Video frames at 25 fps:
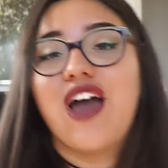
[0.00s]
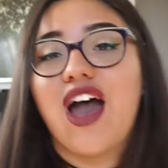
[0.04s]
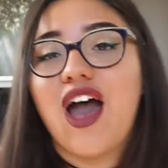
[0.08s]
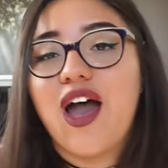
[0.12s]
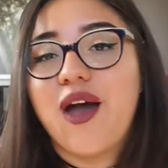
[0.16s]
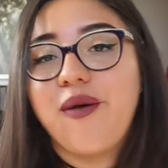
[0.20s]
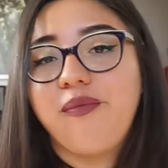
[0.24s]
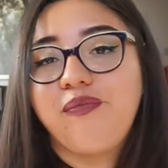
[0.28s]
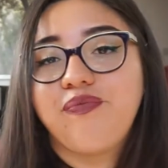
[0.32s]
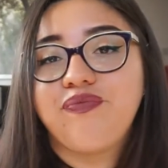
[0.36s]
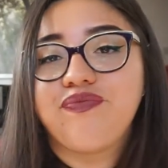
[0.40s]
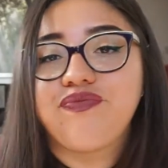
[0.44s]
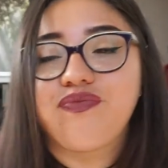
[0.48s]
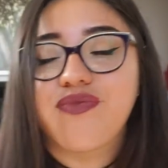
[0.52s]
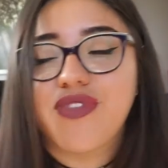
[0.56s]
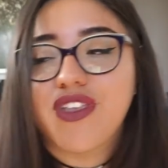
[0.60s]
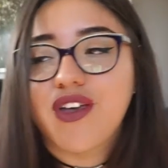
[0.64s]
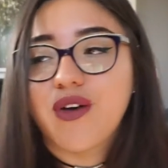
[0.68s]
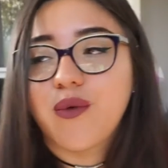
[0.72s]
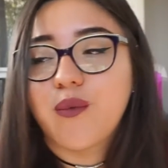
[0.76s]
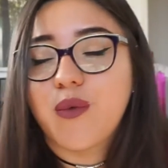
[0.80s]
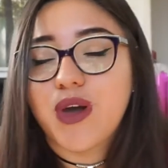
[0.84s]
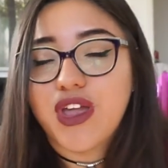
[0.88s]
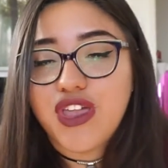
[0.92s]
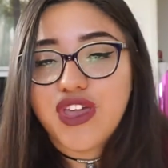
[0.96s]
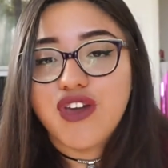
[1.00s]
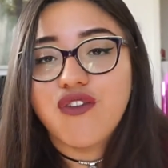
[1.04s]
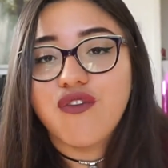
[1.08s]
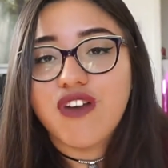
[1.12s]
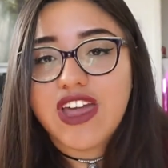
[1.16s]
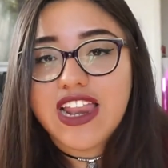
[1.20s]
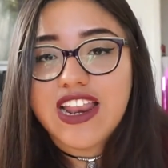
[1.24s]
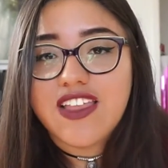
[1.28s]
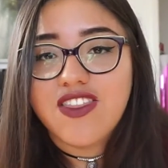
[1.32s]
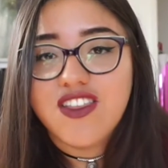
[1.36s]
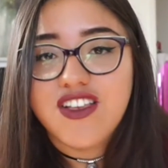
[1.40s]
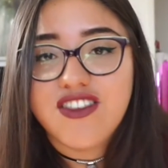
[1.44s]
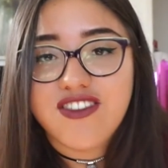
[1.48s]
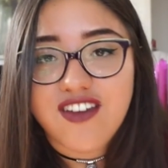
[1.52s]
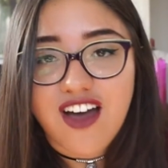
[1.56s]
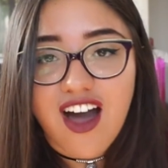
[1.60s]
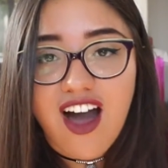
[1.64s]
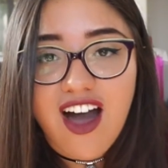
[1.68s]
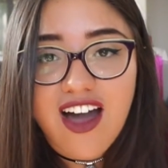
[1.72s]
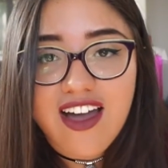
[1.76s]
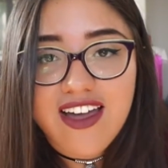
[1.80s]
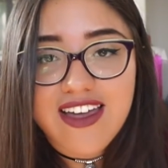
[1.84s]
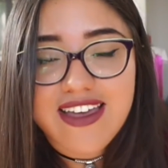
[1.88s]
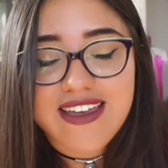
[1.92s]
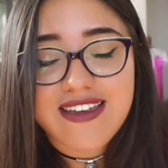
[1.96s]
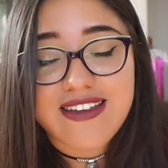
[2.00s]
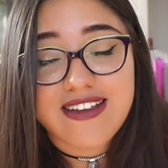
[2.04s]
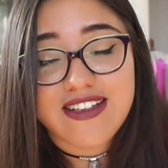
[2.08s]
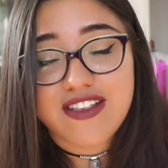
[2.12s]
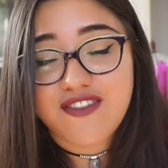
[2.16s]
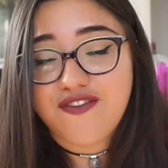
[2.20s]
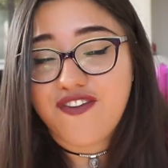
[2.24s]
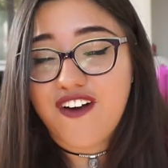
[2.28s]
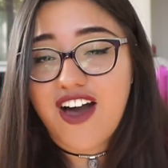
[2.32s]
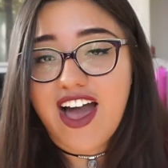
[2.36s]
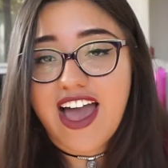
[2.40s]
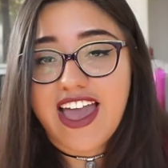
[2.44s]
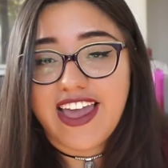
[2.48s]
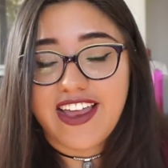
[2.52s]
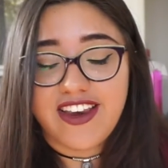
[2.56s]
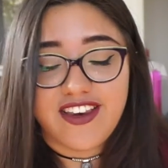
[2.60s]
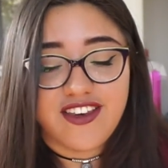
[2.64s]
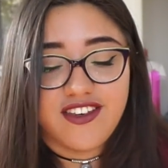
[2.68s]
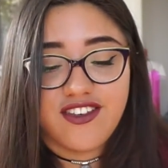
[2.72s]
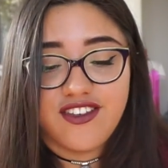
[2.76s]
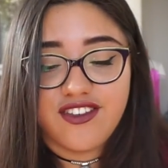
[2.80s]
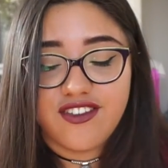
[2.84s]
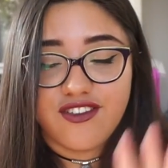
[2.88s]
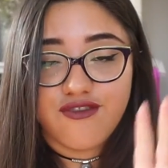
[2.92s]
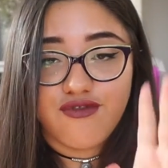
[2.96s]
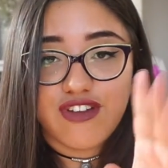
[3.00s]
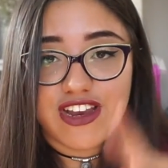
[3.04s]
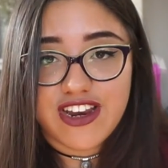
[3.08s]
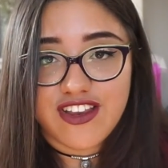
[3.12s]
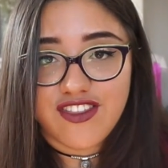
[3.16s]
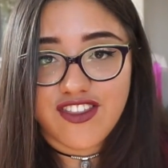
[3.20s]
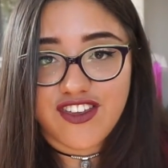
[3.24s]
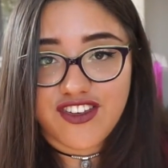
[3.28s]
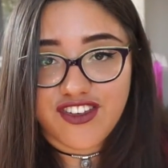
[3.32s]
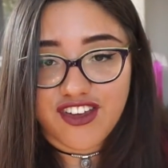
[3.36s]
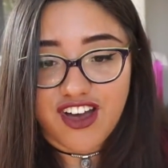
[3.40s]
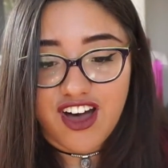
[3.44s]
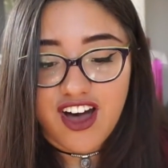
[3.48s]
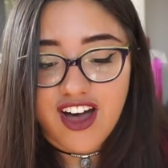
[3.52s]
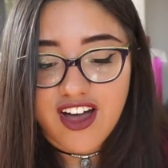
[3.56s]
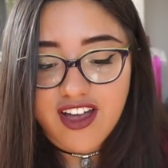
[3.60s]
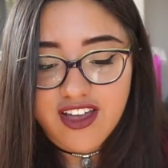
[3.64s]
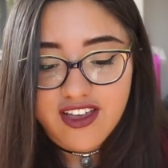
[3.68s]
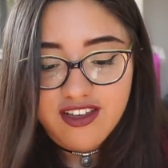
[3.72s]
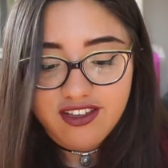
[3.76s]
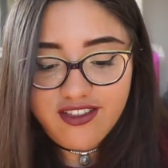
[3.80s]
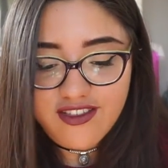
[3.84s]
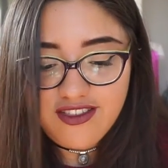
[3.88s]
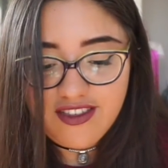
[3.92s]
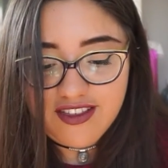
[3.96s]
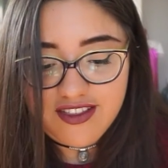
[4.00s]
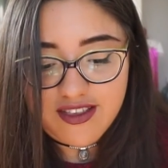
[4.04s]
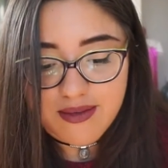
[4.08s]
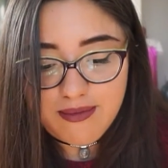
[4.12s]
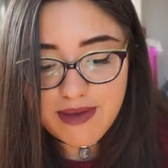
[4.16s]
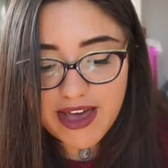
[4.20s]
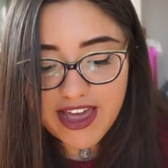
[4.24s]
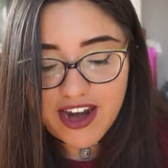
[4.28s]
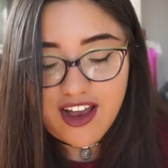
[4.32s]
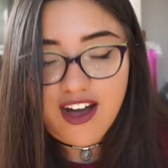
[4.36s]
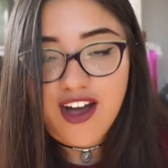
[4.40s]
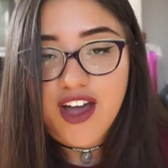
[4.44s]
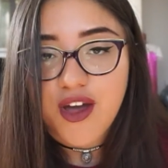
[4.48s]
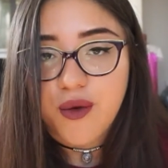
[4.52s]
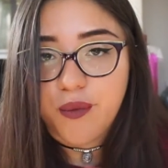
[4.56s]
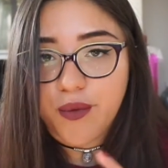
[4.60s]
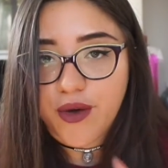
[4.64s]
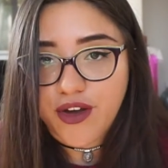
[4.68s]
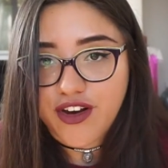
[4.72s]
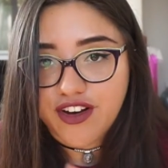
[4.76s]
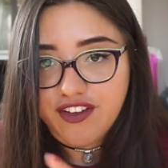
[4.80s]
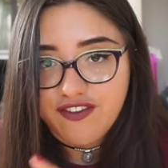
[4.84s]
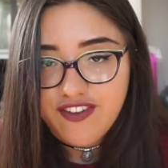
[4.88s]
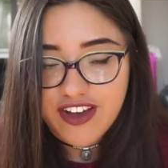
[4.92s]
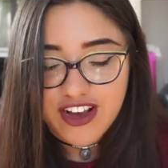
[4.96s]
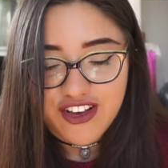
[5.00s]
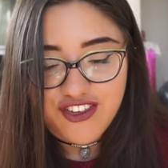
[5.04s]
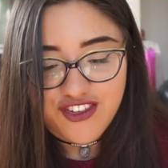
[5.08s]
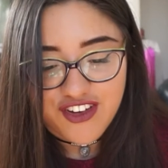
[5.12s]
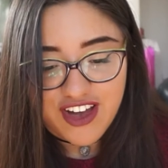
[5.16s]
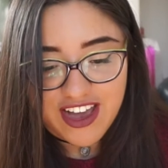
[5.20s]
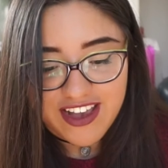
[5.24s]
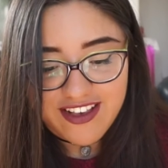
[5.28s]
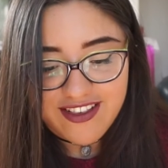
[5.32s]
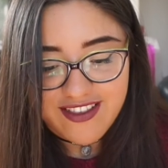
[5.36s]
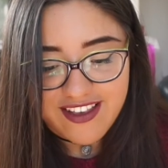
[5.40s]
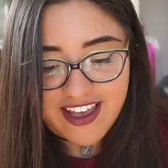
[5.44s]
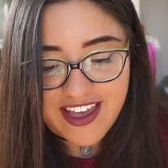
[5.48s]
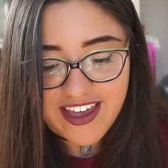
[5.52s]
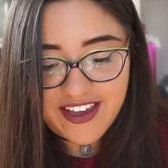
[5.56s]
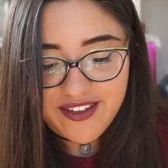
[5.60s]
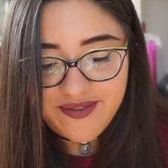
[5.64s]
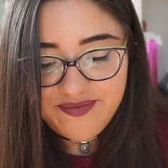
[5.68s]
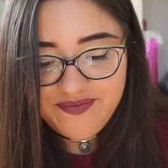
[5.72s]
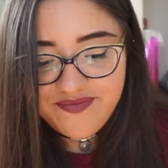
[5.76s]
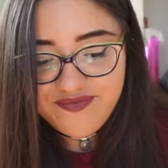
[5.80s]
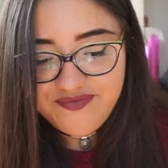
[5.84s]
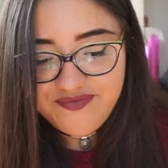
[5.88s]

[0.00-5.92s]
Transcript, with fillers: um, when you read in the dark, it's fine. Read in the dark, doesn't matter, it won't affect your eyesight.